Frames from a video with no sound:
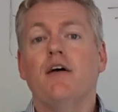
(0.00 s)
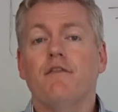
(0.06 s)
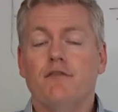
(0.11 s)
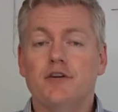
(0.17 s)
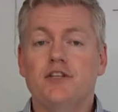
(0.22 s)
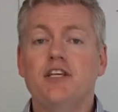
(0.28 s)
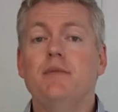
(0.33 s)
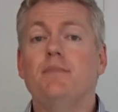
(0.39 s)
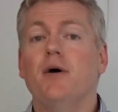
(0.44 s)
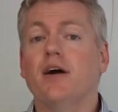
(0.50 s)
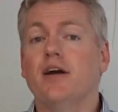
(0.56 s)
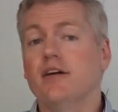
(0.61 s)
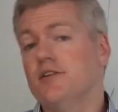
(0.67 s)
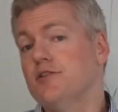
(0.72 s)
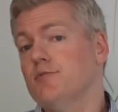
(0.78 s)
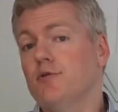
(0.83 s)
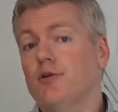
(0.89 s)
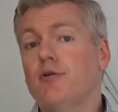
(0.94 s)
For debug,
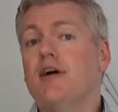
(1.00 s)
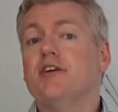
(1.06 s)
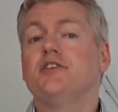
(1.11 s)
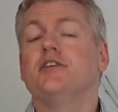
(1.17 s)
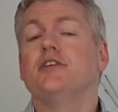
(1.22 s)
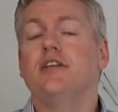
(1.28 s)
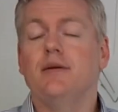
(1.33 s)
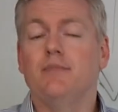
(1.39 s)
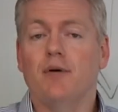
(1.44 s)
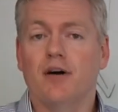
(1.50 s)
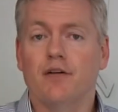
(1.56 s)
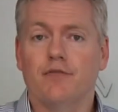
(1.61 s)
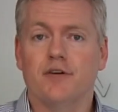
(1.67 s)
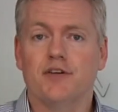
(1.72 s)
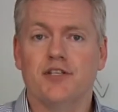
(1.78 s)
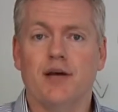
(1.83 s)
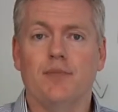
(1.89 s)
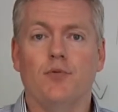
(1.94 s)
it's regression debug,
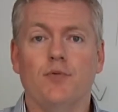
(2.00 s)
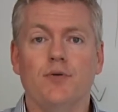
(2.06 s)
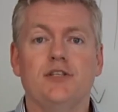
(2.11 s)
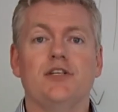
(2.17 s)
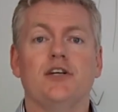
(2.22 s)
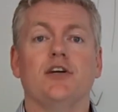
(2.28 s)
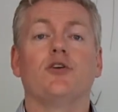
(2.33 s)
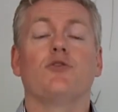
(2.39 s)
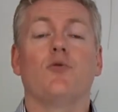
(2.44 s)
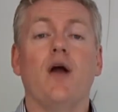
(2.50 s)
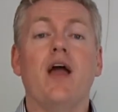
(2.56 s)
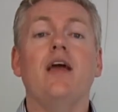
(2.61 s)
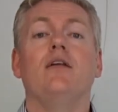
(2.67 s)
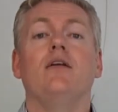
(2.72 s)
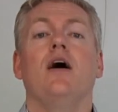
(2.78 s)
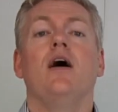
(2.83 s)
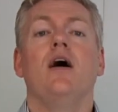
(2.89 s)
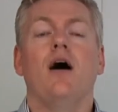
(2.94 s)
for example. We see a
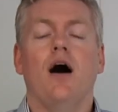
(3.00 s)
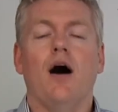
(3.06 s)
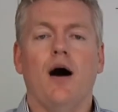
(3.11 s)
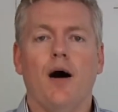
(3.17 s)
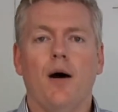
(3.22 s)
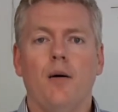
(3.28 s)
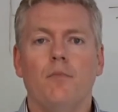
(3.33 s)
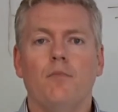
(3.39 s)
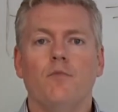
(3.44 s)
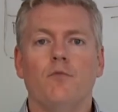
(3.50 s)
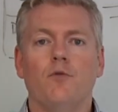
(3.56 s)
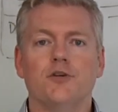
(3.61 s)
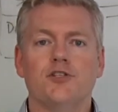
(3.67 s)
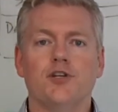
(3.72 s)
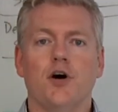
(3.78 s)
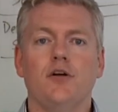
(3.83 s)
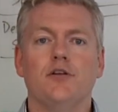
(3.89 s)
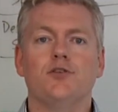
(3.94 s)
great
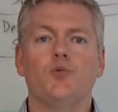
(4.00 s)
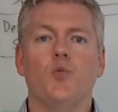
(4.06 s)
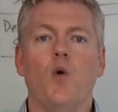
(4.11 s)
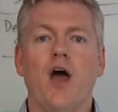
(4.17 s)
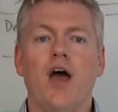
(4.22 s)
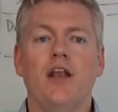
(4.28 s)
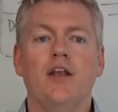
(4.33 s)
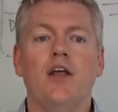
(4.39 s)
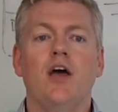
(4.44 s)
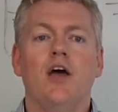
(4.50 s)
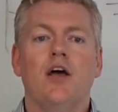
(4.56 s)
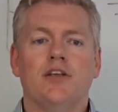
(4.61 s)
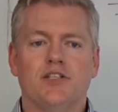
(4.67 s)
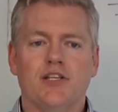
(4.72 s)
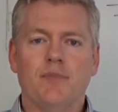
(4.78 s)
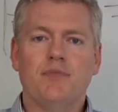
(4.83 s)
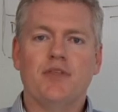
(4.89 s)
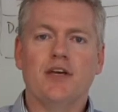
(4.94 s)
results when
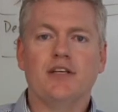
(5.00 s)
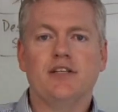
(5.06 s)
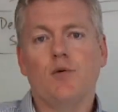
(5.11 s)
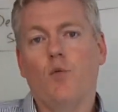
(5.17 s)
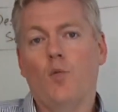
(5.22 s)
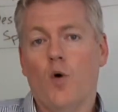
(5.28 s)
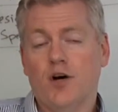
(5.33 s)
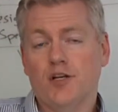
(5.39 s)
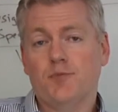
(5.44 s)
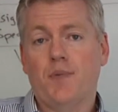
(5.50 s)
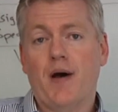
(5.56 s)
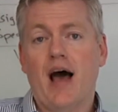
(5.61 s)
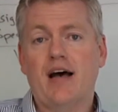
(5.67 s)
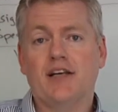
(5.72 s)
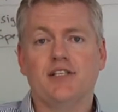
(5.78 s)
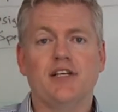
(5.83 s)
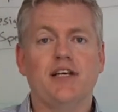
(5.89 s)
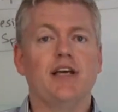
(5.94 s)
something was
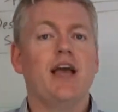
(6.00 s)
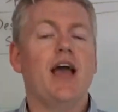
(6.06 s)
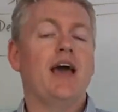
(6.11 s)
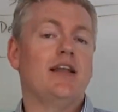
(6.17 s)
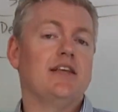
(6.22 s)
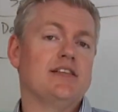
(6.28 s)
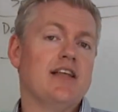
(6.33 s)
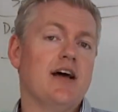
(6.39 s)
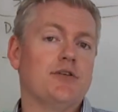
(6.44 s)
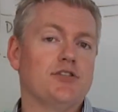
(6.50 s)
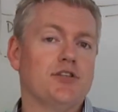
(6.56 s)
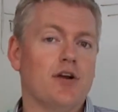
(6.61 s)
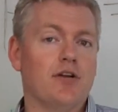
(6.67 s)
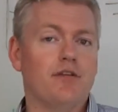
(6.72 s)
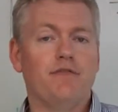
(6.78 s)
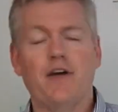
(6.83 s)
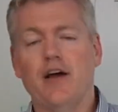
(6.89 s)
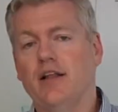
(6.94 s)
passing and it's now
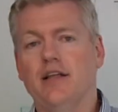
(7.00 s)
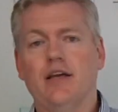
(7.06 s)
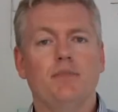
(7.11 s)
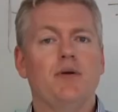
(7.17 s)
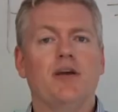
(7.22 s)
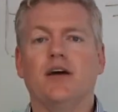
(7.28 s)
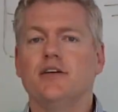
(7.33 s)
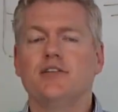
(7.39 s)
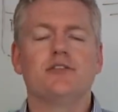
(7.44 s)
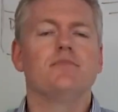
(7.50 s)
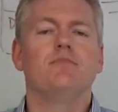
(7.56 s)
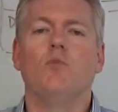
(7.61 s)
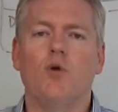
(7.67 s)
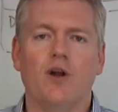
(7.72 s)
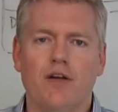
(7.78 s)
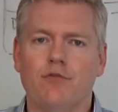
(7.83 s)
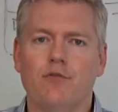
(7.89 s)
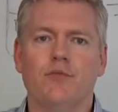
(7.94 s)
started failing because
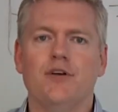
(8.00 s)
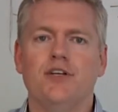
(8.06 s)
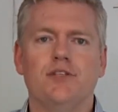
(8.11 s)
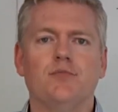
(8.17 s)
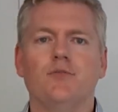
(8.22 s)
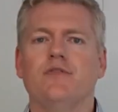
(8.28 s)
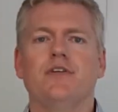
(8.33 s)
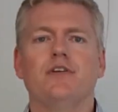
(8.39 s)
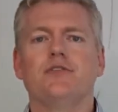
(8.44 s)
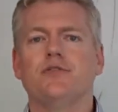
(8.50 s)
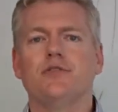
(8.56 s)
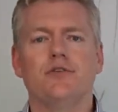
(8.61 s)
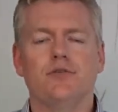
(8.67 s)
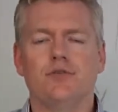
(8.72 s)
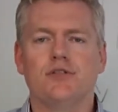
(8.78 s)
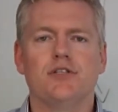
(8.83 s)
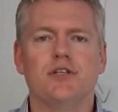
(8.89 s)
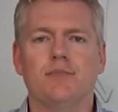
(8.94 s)
whatever reason we've
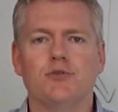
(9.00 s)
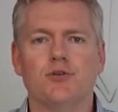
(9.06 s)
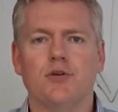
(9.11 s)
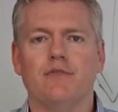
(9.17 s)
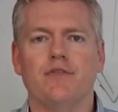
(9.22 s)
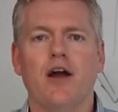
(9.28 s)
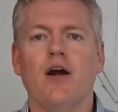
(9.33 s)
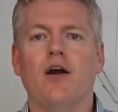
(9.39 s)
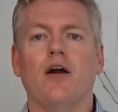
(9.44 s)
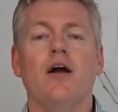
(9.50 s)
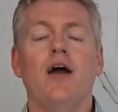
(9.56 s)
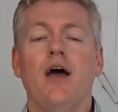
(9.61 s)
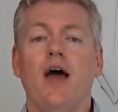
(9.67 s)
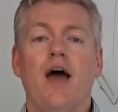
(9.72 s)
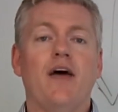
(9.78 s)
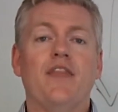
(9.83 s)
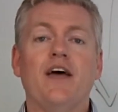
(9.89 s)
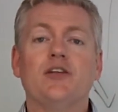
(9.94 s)
introduced some sort of error.
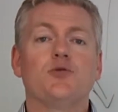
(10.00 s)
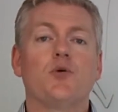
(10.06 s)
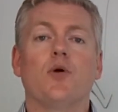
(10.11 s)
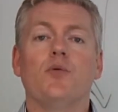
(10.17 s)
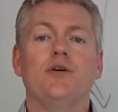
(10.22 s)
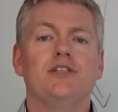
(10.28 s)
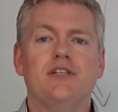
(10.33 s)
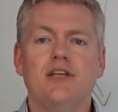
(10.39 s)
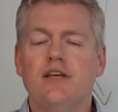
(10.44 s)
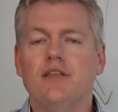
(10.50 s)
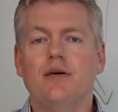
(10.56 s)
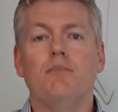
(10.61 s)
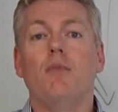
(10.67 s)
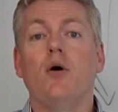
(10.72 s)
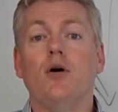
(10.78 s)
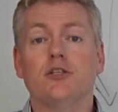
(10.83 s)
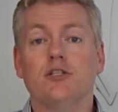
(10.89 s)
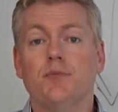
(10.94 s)
And that's where we see the
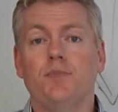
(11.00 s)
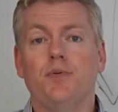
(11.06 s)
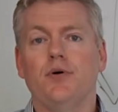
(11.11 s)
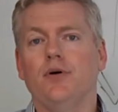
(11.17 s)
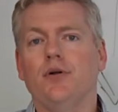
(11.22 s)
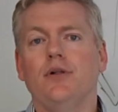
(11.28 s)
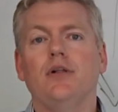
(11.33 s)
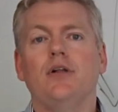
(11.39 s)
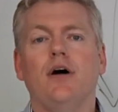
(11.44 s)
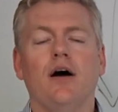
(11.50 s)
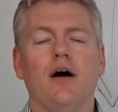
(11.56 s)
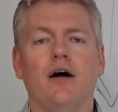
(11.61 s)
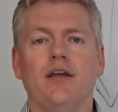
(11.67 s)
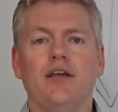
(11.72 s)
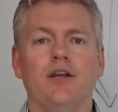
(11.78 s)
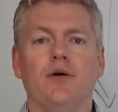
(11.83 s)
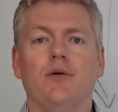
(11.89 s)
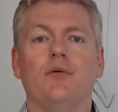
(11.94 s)
multiple
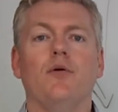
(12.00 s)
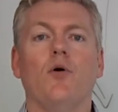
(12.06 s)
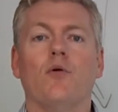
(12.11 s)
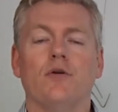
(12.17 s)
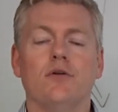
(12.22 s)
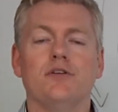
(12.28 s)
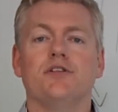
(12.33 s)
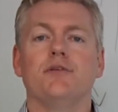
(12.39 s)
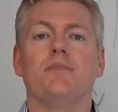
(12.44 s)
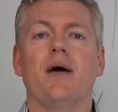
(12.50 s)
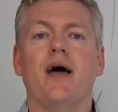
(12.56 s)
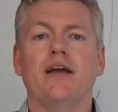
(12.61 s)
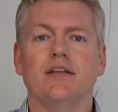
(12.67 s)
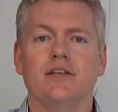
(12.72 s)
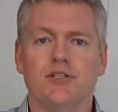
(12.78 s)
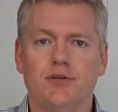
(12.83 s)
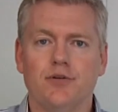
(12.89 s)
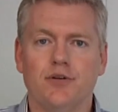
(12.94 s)
orders of
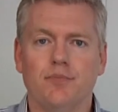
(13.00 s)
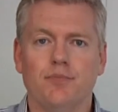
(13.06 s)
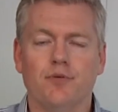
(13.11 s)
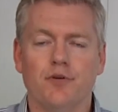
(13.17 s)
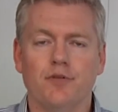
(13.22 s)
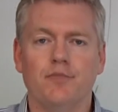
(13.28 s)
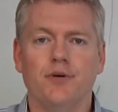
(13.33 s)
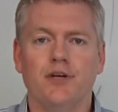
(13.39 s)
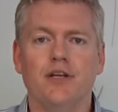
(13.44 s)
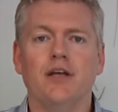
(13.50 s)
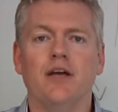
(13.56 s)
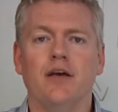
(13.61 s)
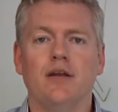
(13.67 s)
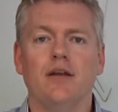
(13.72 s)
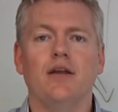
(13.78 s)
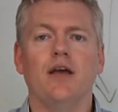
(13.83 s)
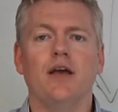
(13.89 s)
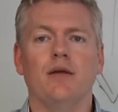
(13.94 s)
magnitude improvement
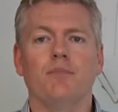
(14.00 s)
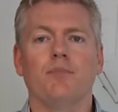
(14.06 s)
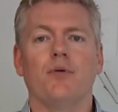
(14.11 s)
in in